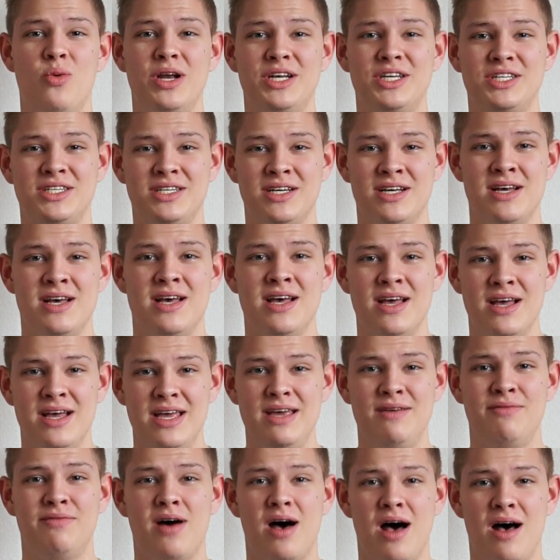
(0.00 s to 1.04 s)
which
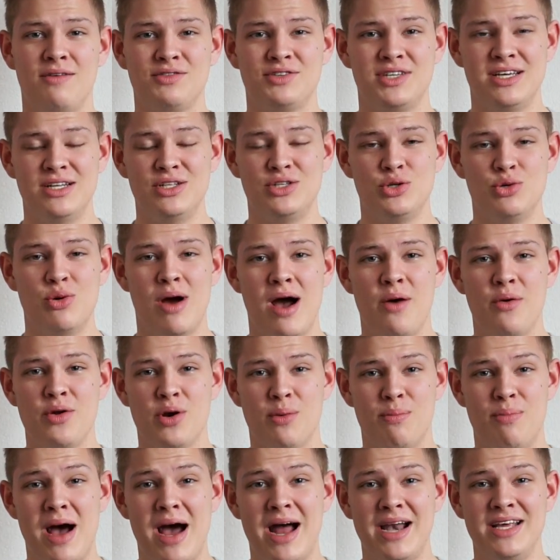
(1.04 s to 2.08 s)
evolves into how
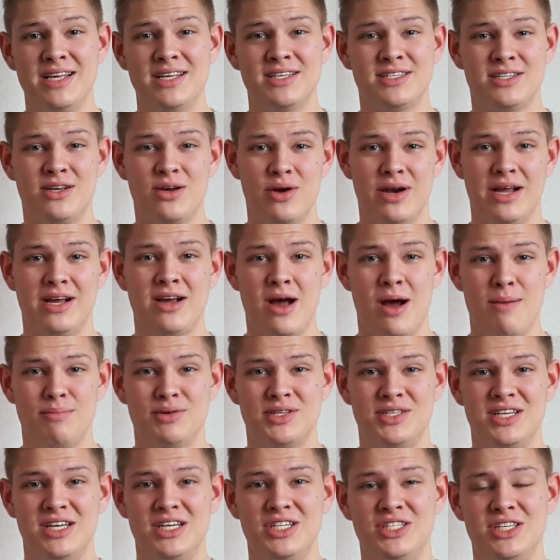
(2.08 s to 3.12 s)
your body is going in
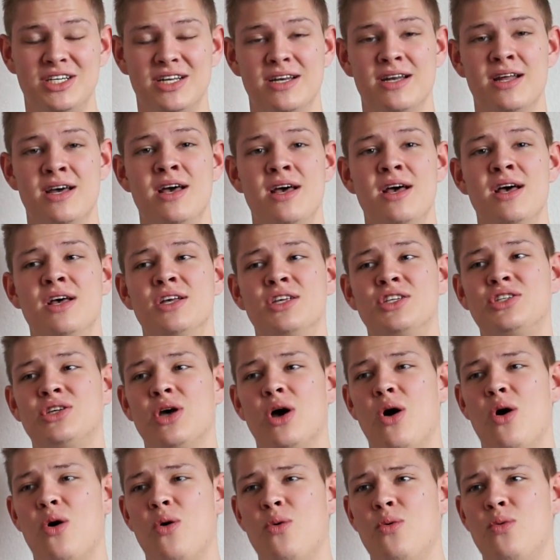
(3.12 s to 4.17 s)
composition.
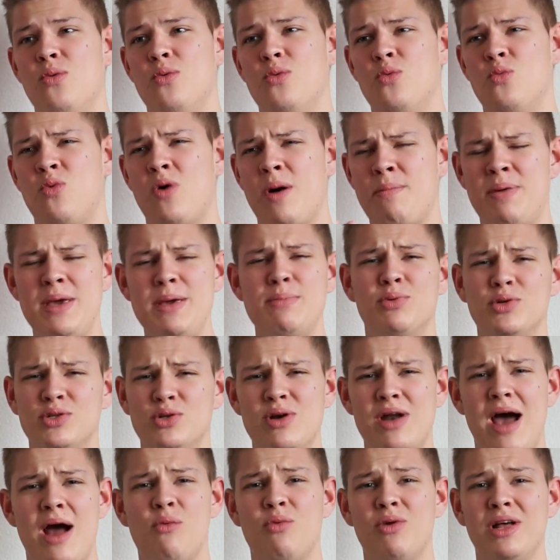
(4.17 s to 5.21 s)
So what people do
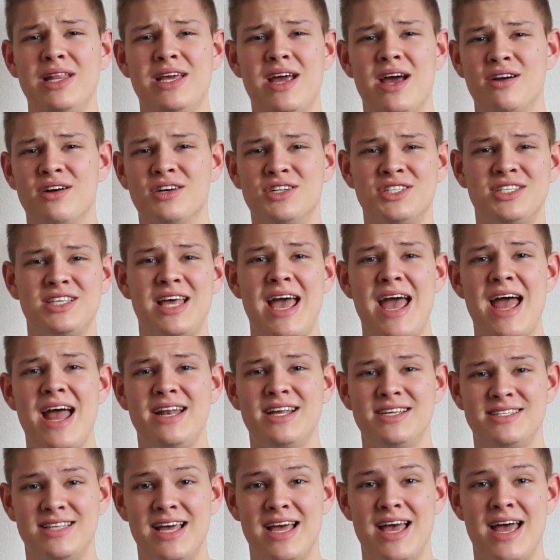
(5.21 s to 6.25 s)
not really
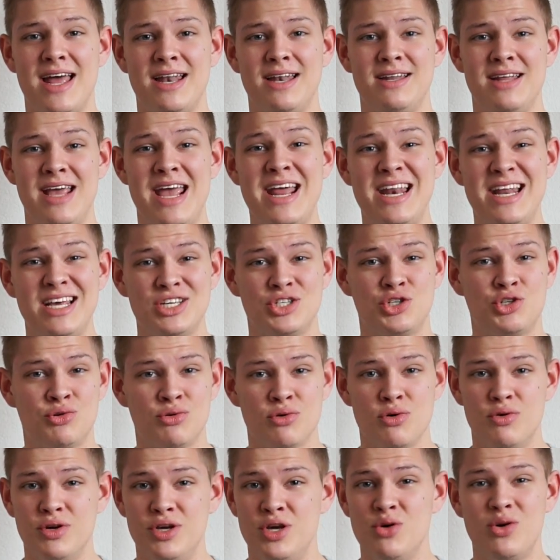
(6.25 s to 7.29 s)
understand is that it is
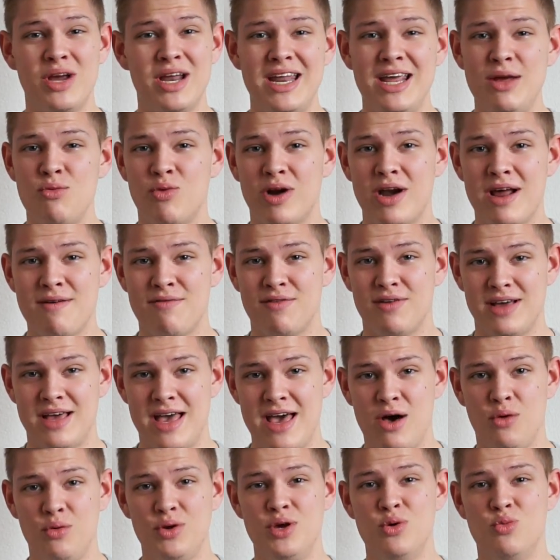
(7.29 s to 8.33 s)
true, you can eat whatever the
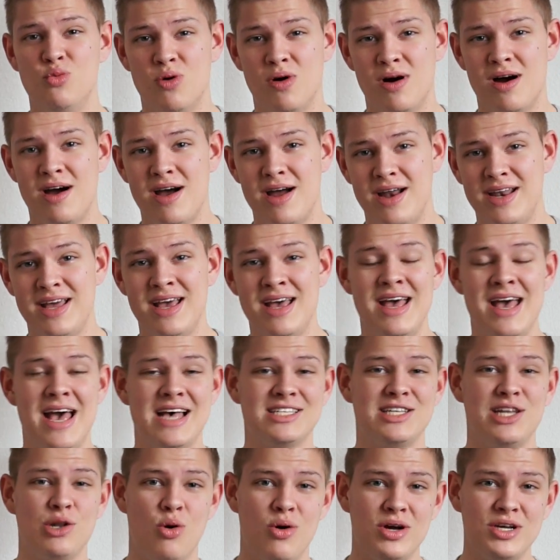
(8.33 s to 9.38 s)
hell you want
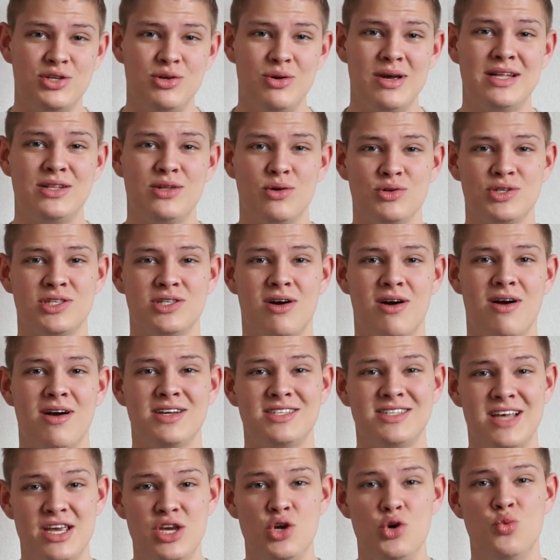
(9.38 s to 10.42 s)
as long as you hit those
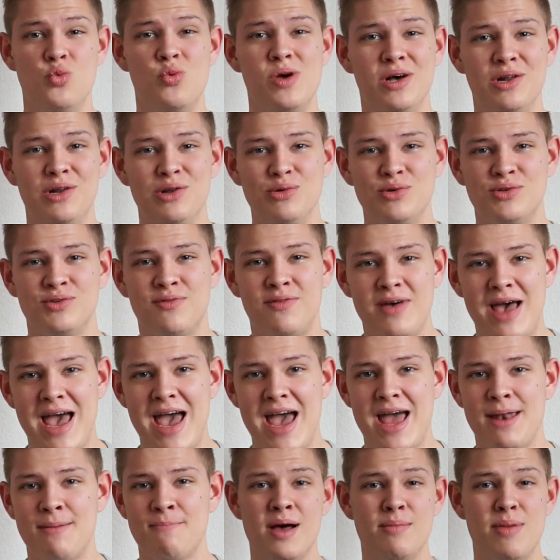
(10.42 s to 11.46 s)
targets, and you will lose
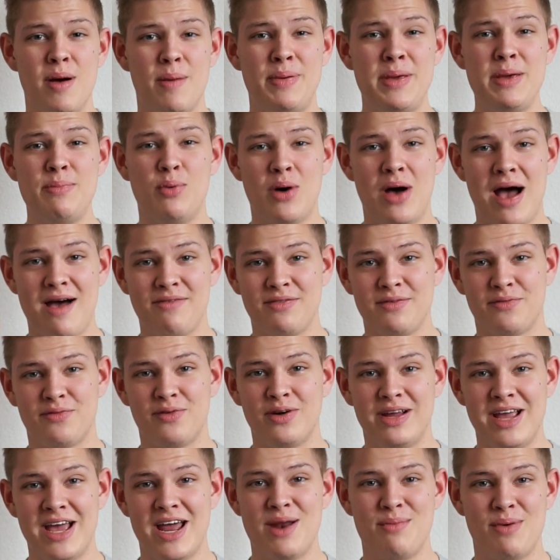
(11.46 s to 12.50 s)
fat. But people often
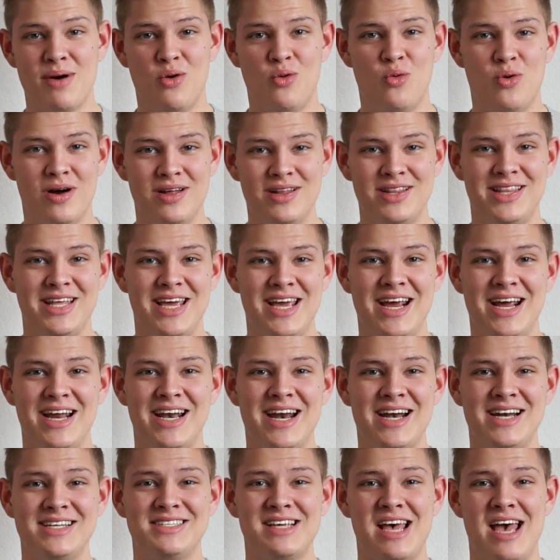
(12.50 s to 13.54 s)
forget about one thing, and
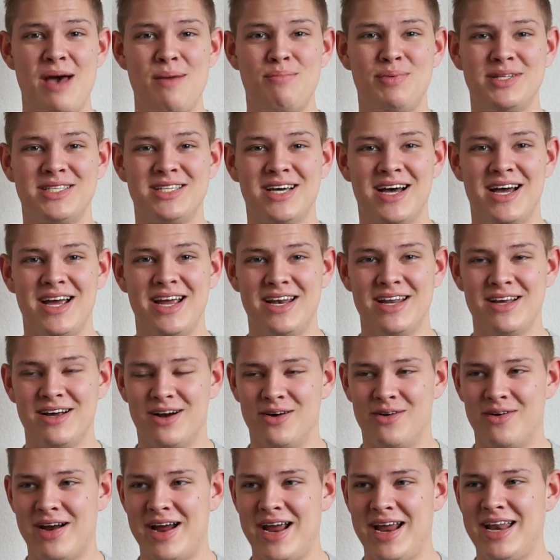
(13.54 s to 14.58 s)
that is appetite,
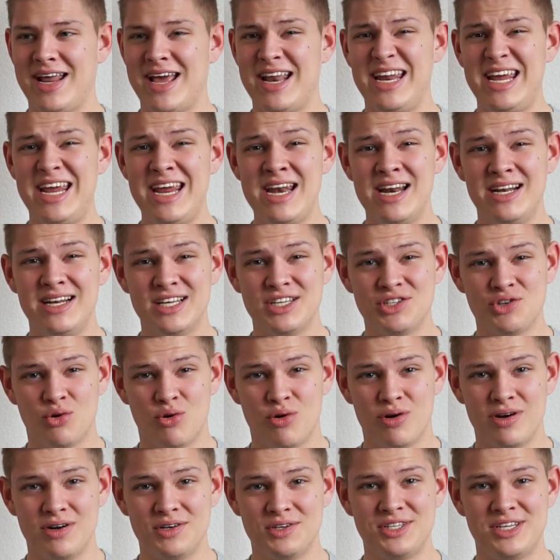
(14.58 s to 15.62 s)
alright, and eating
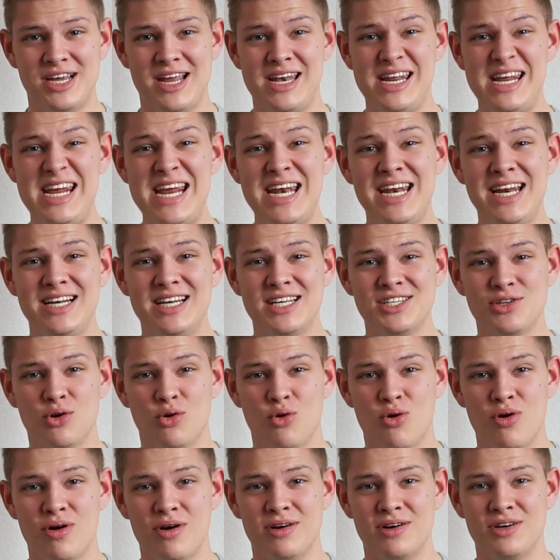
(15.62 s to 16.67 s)
disorders. And eating
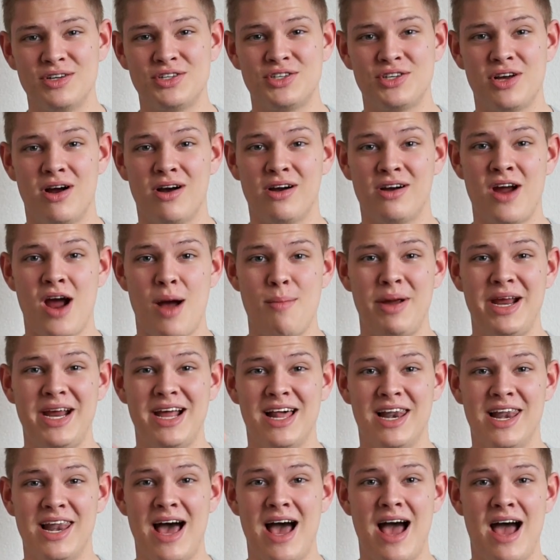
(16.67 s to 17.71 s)
disorders are coming
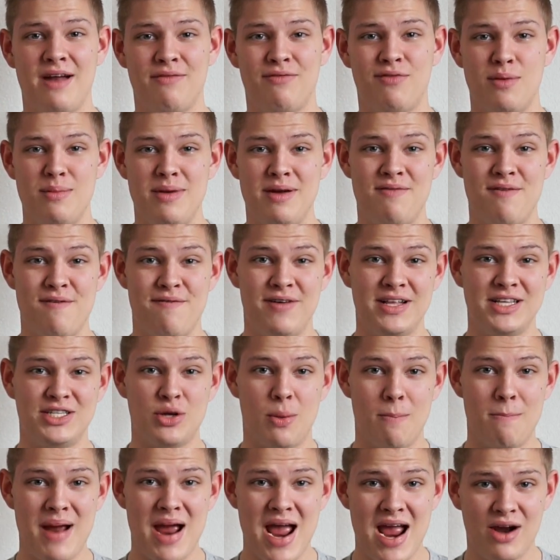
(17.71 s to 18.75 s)
a lot from if it fits
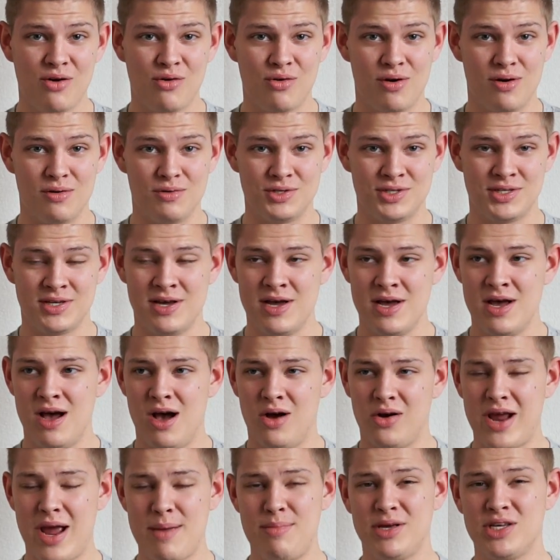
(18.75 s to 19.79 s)
your macros,
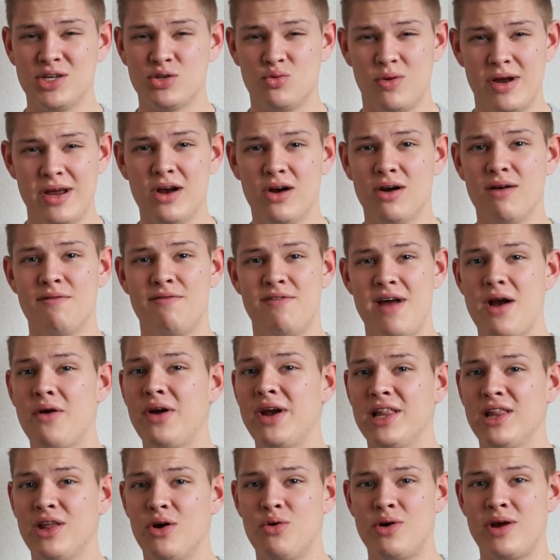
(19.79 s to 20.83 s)
okay, because when you're on
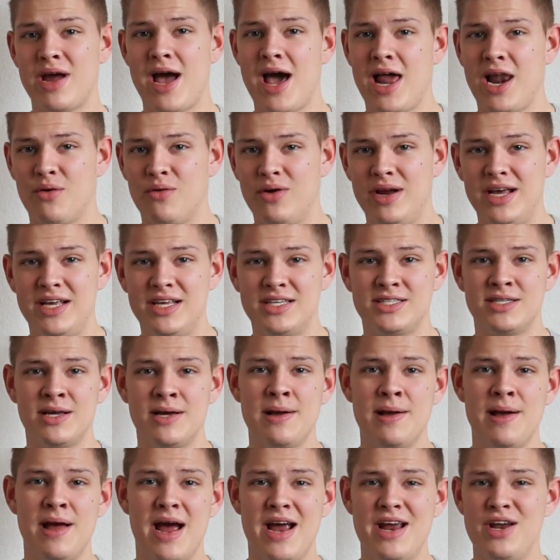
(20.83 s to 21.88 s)
very low calories
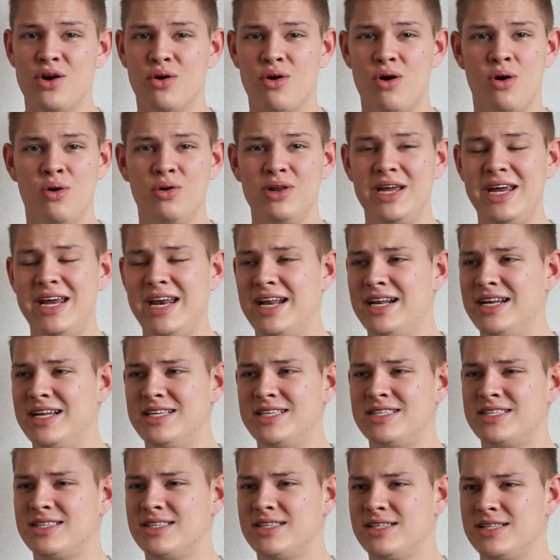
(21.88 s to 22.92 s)
and you're only eating
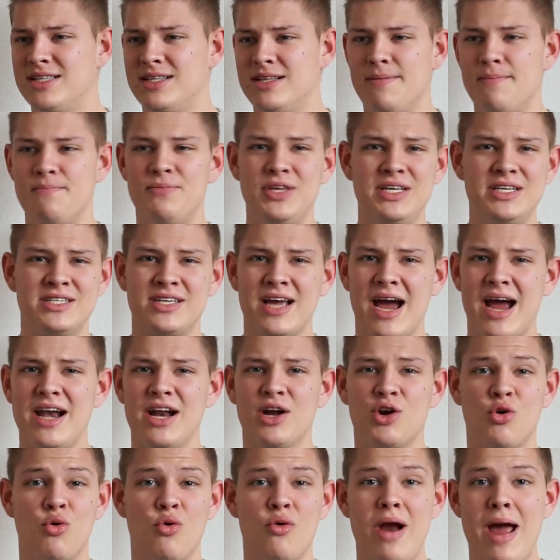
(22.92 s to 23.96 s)
these kind
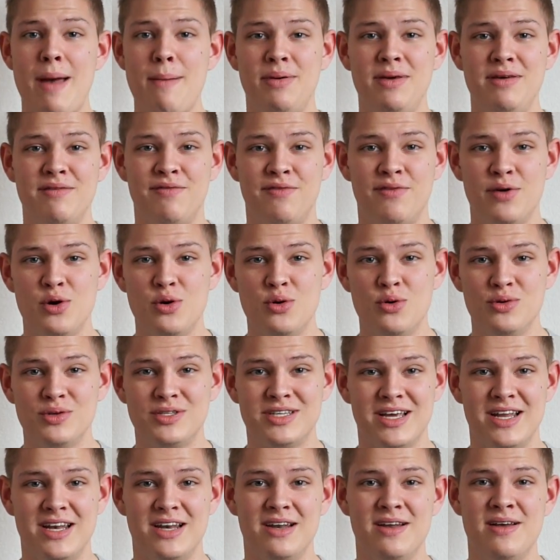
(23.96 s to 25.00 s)
of crappy foods
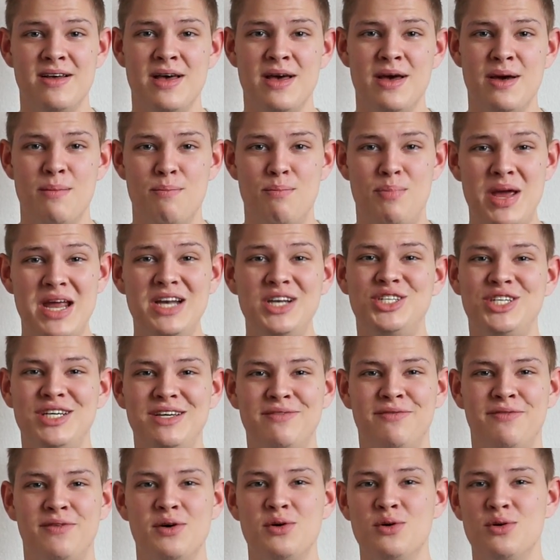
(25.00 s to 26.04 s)
and
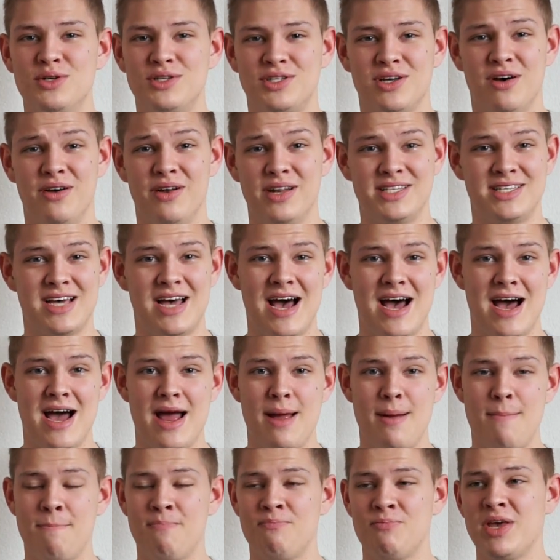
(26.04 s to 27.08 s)
bingey foods all the
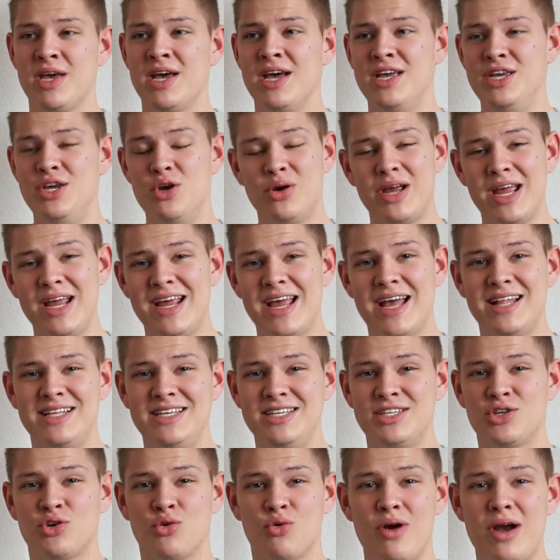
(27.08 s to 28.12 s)
time, you can get
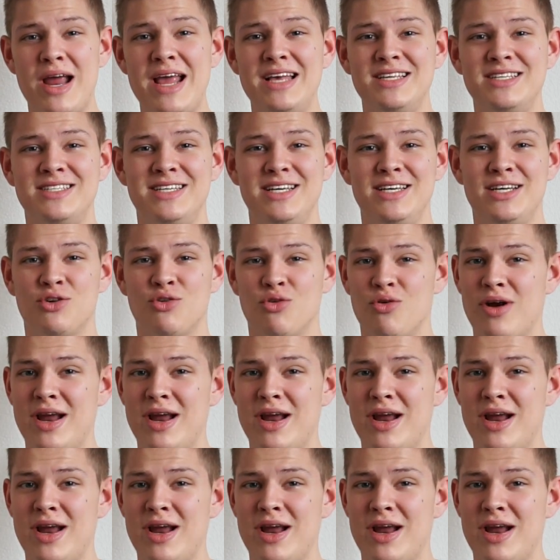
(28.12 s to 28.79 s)
these crazy